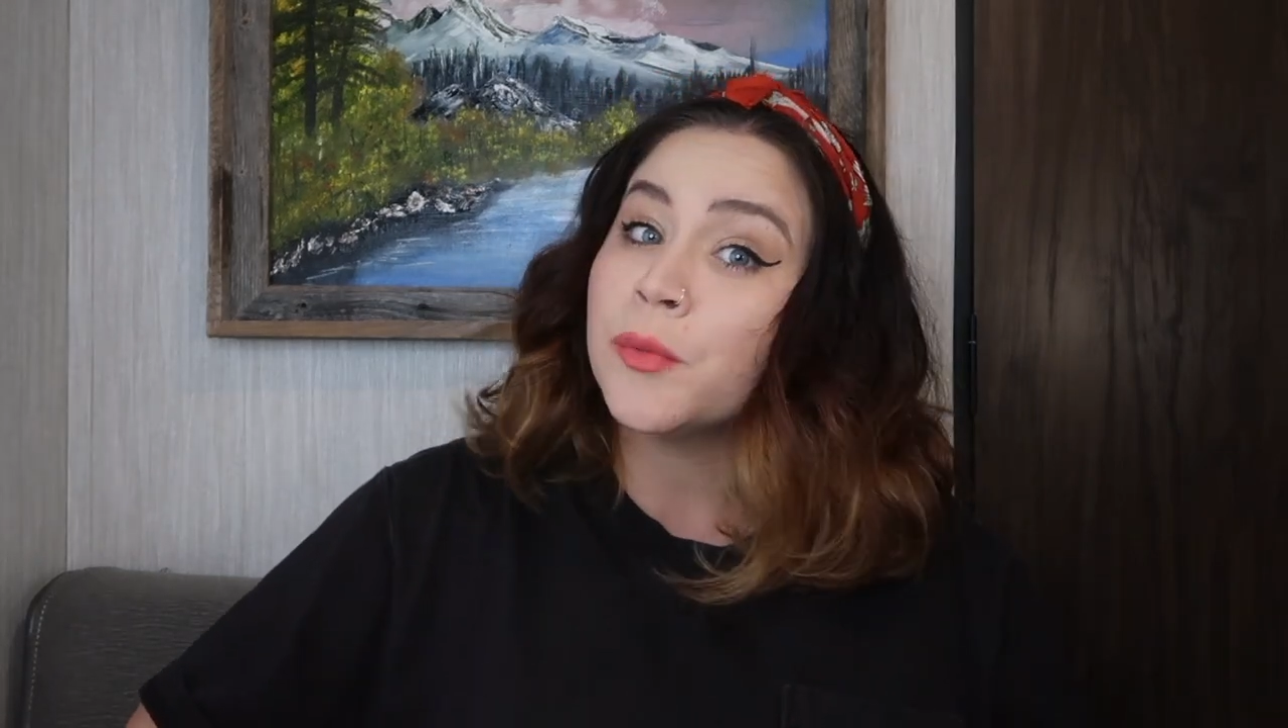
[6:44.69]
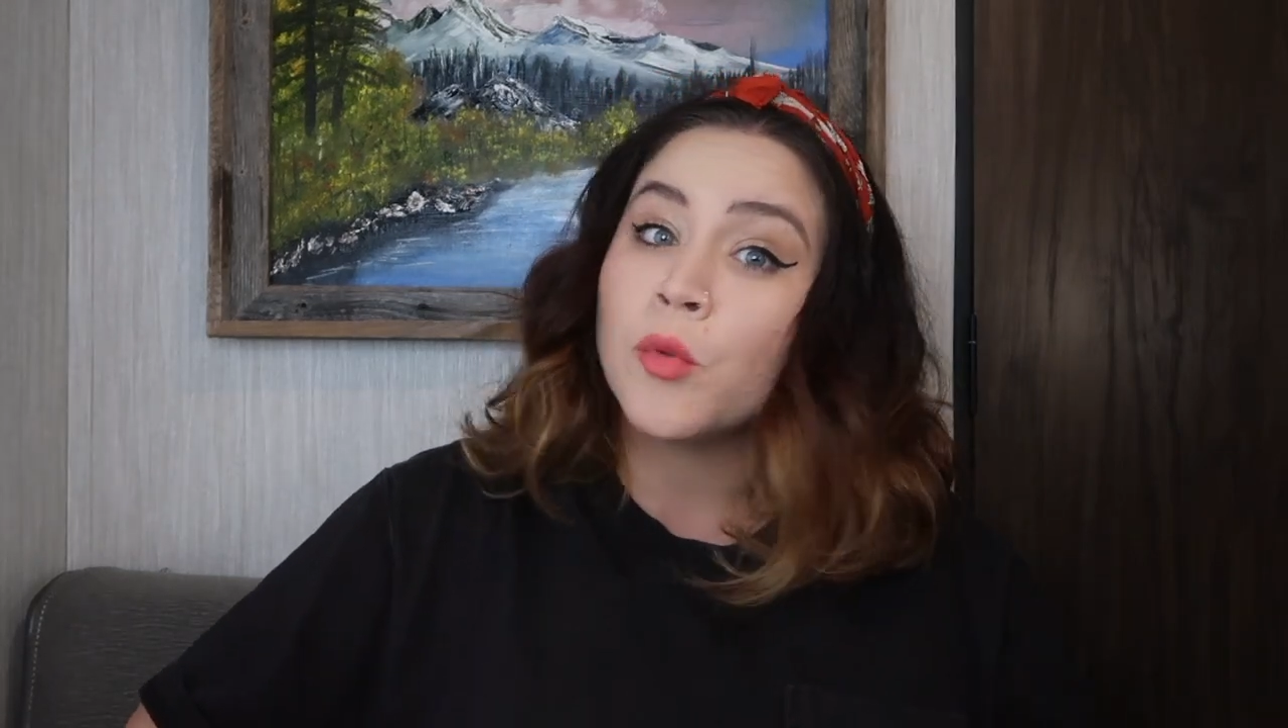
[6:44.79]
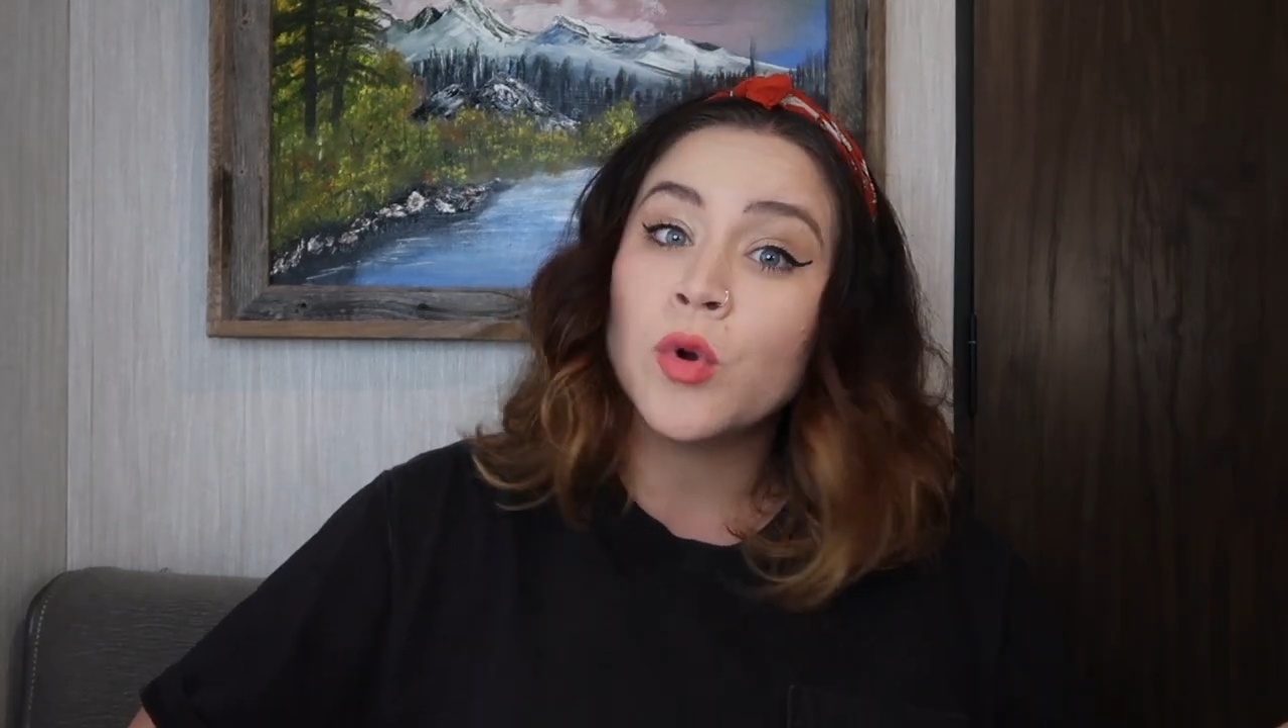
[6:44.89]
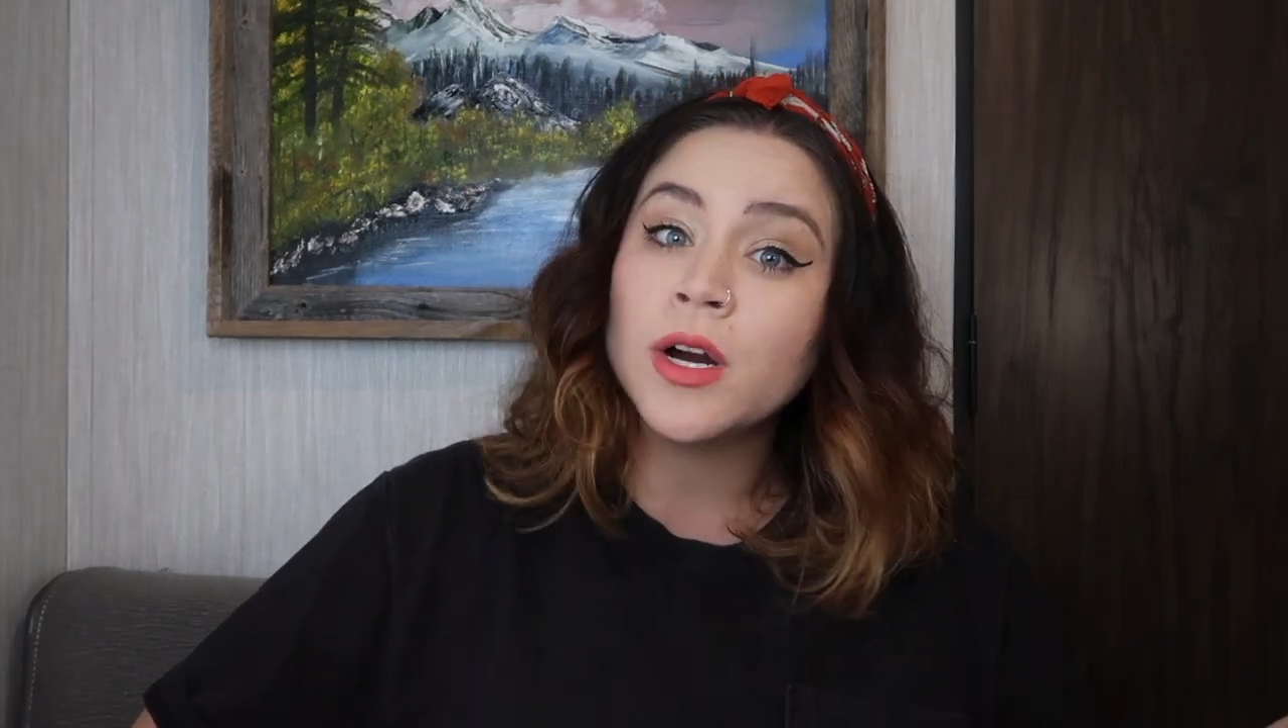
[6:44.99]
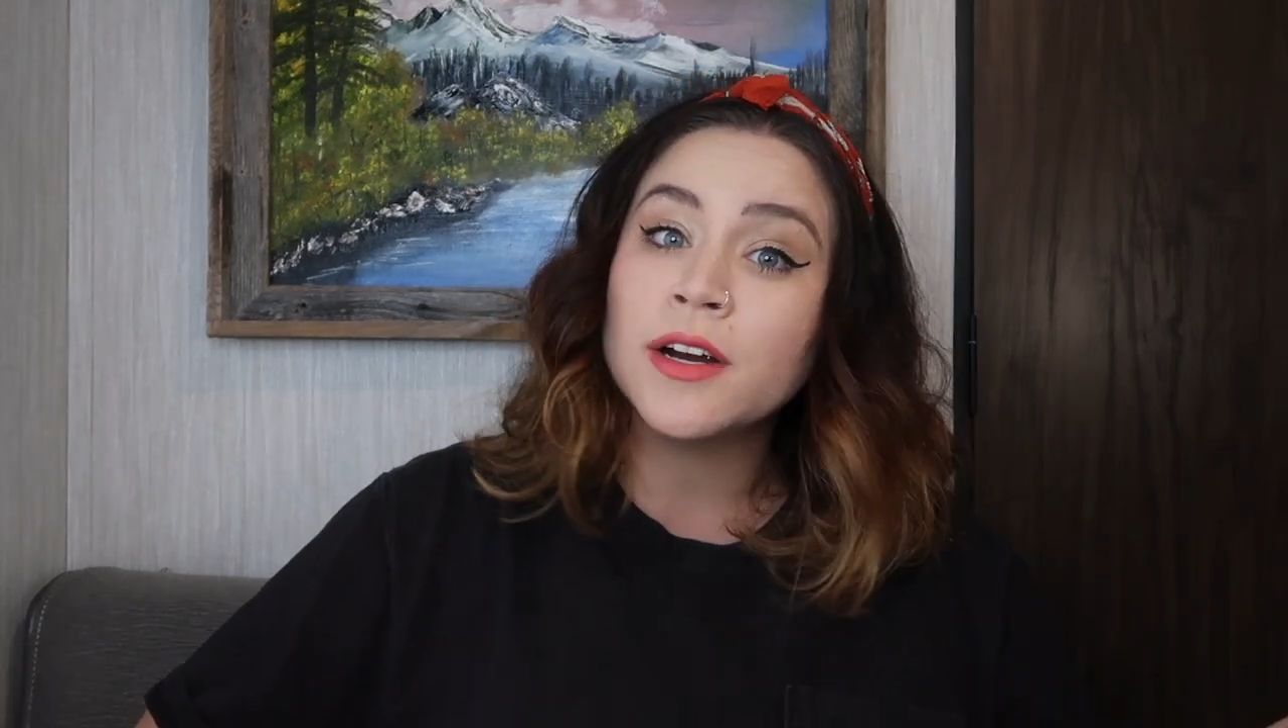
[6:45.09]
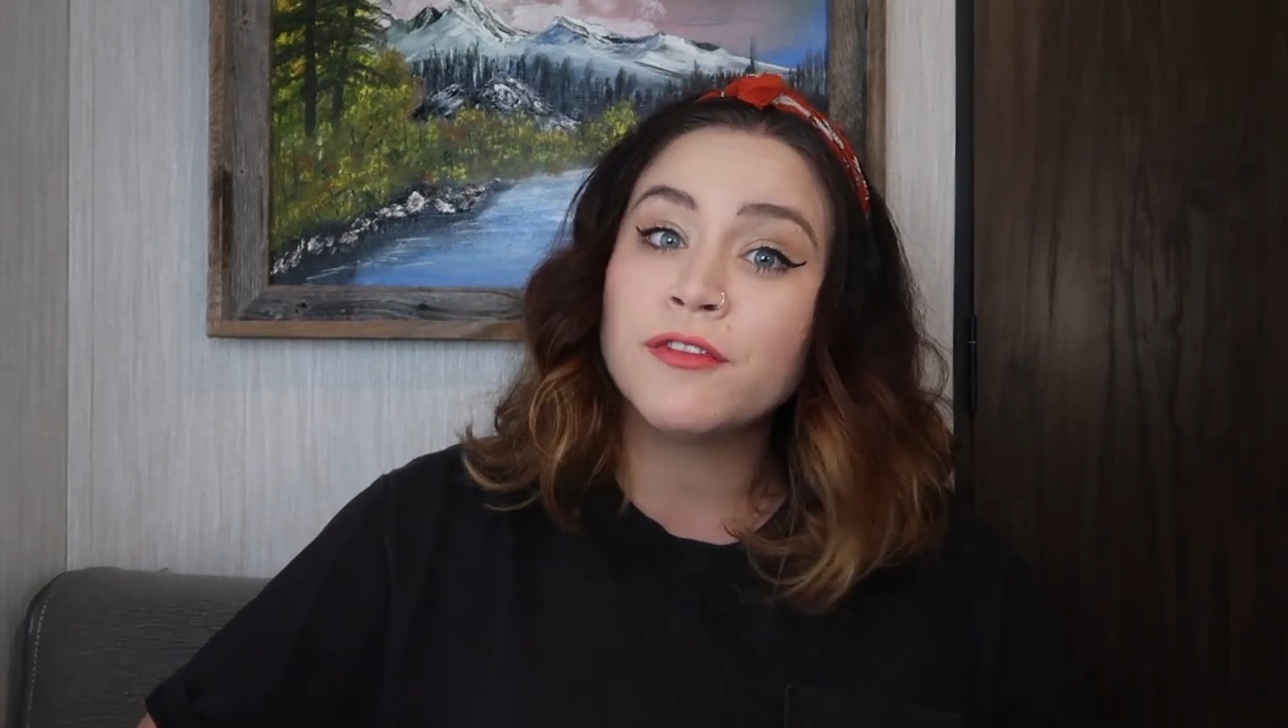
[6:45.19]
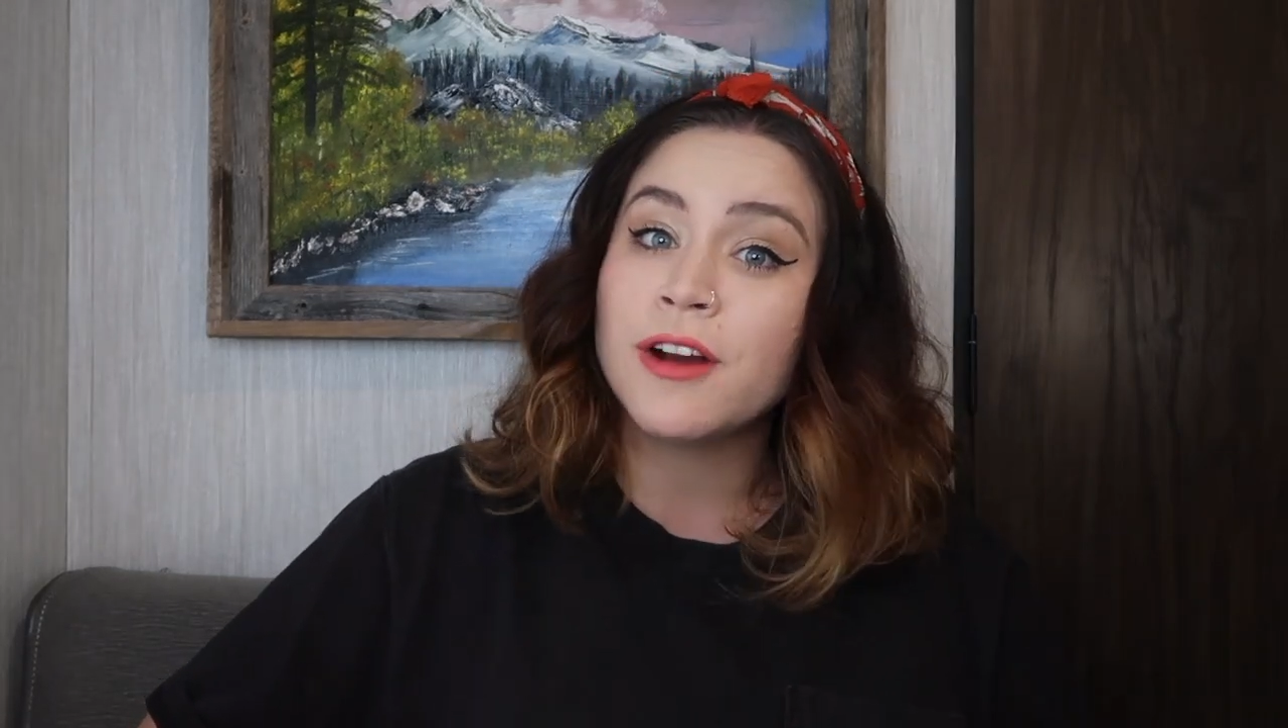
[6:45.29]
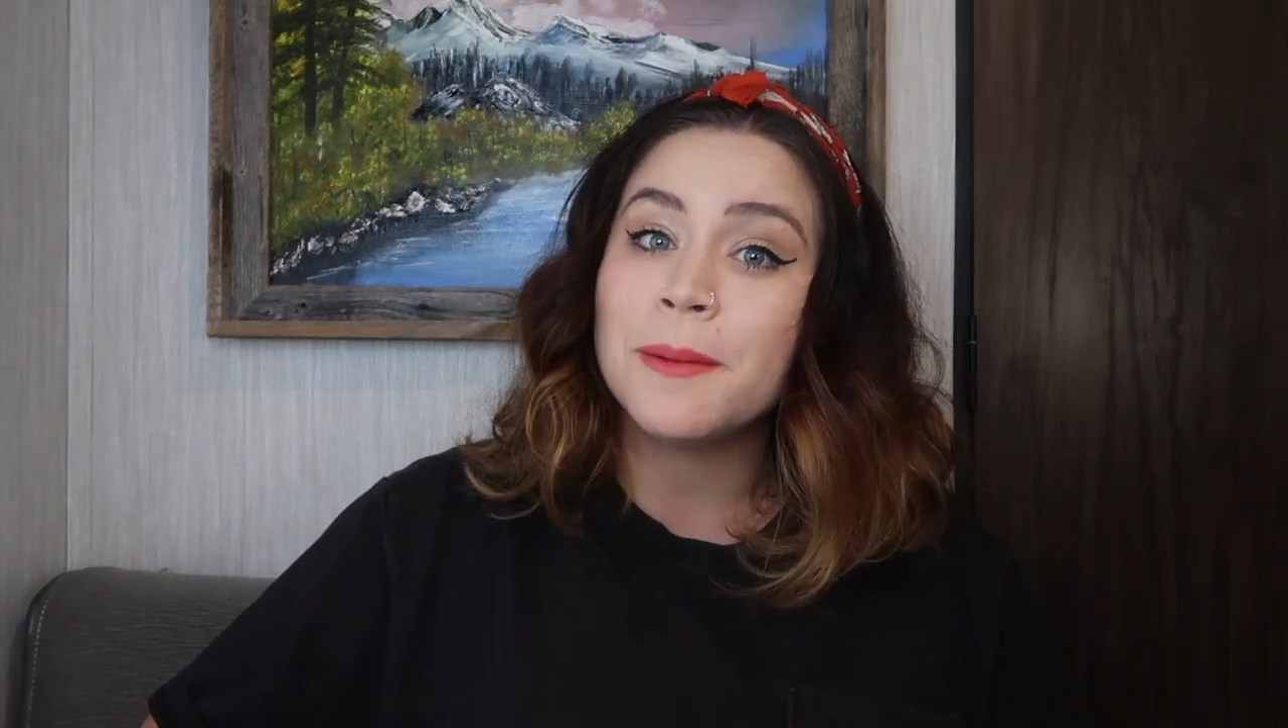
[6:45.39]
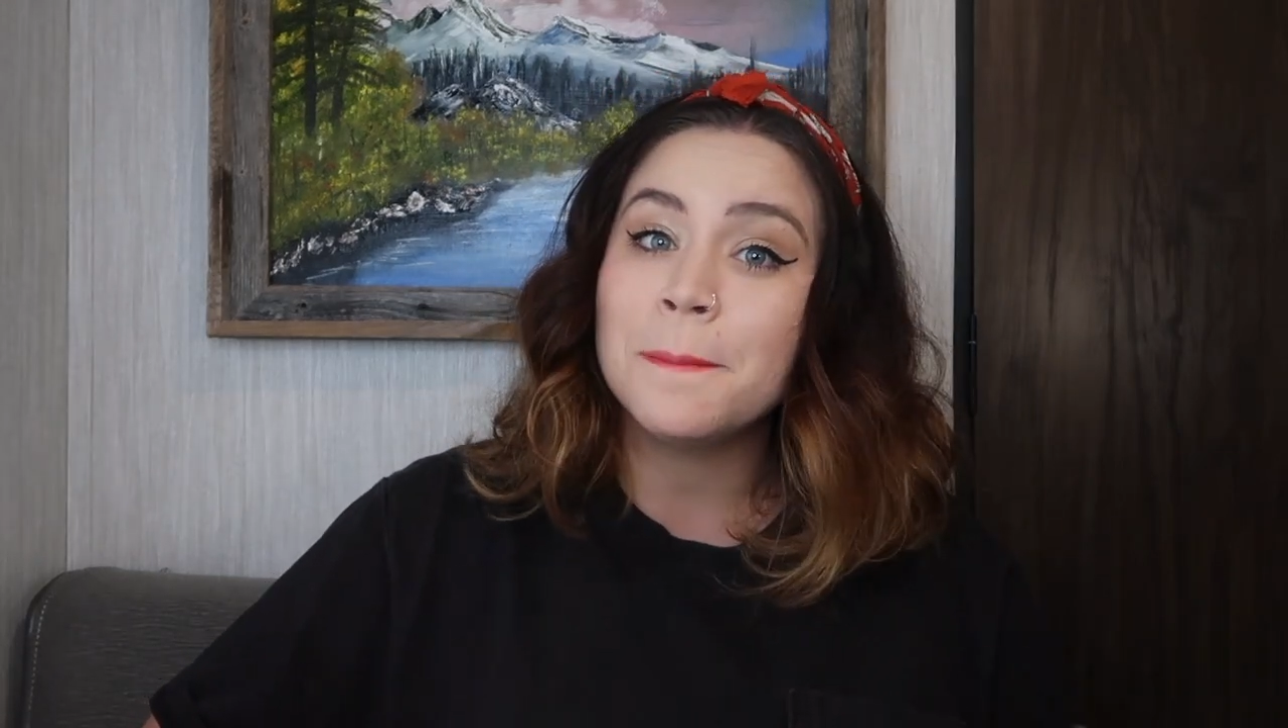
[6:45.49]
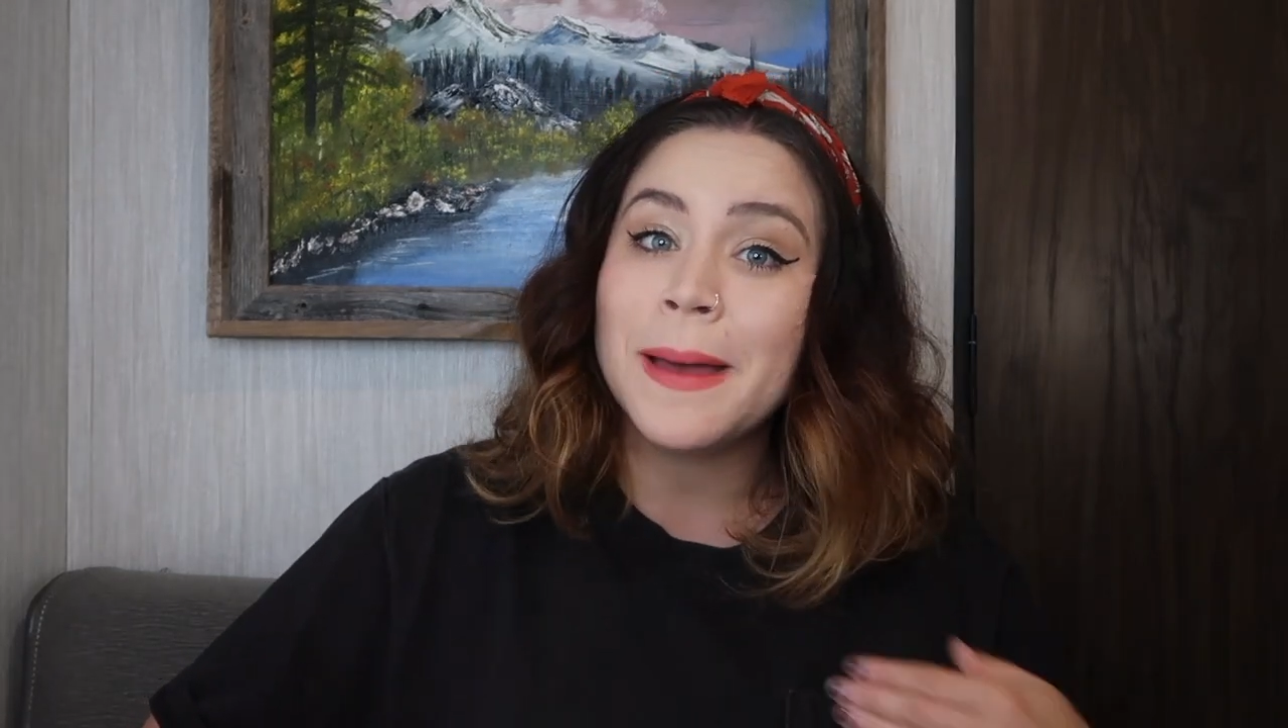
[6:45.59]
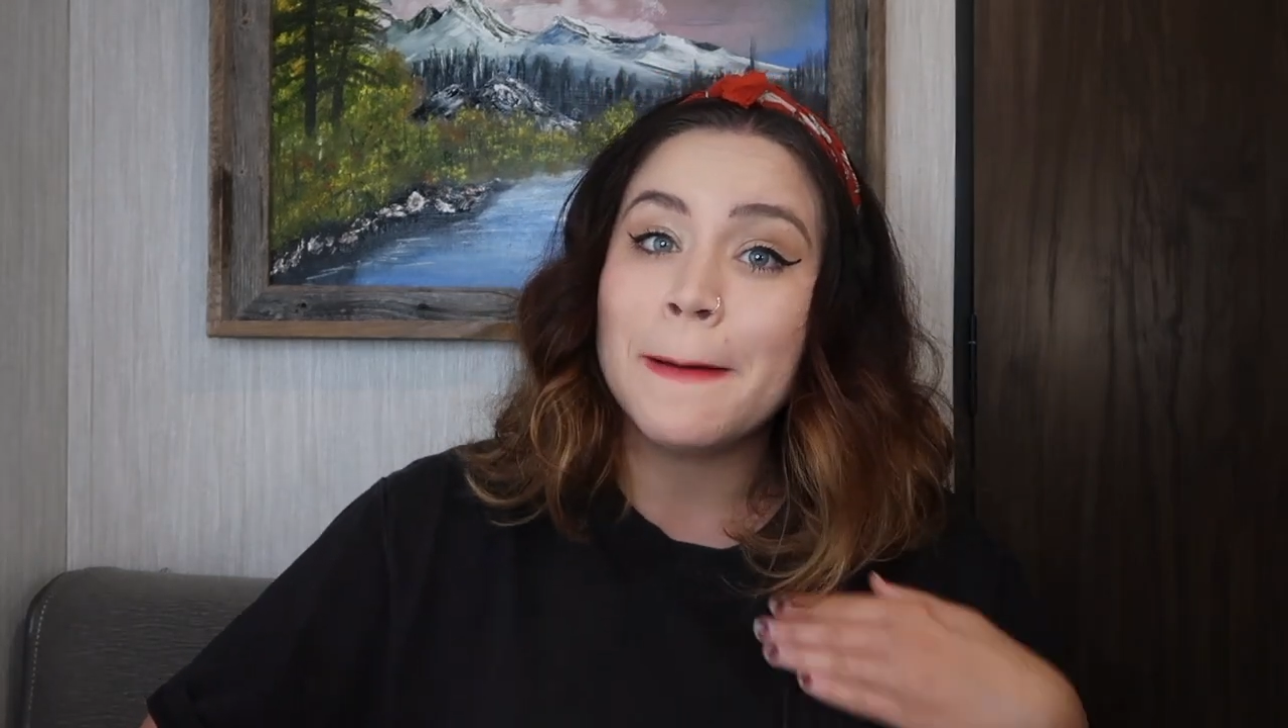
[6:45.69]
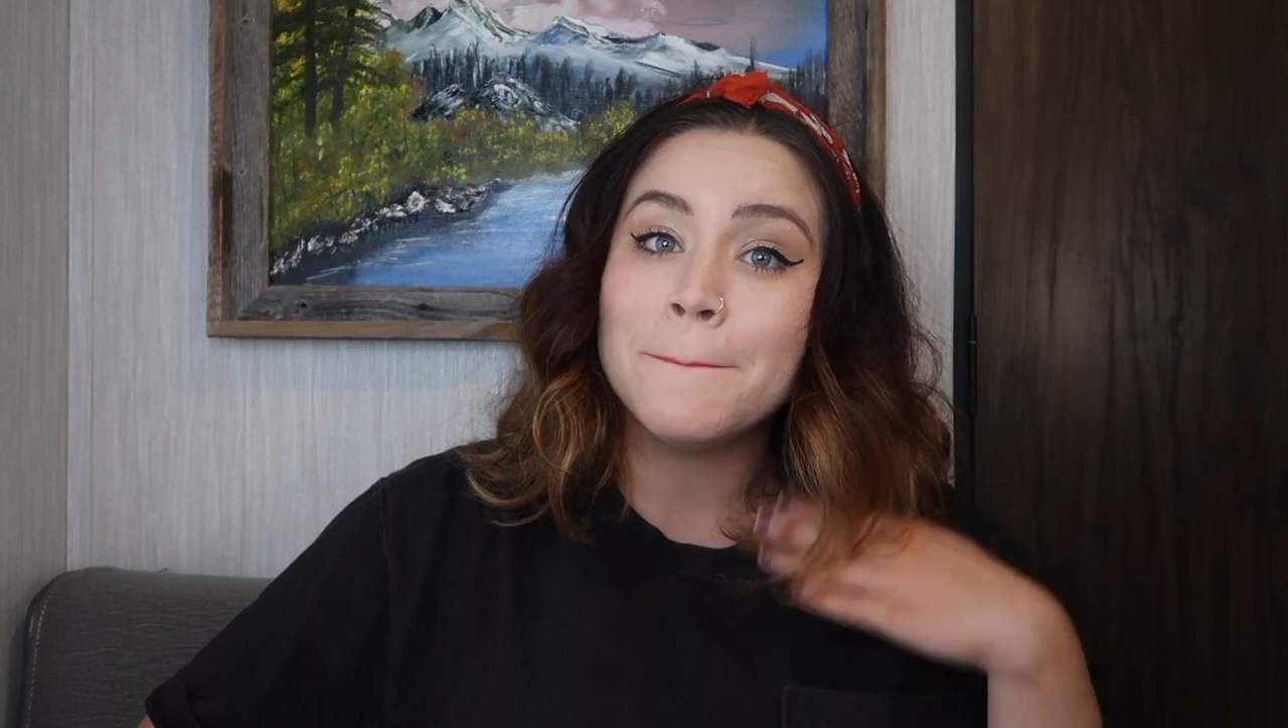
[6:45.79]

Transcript: more from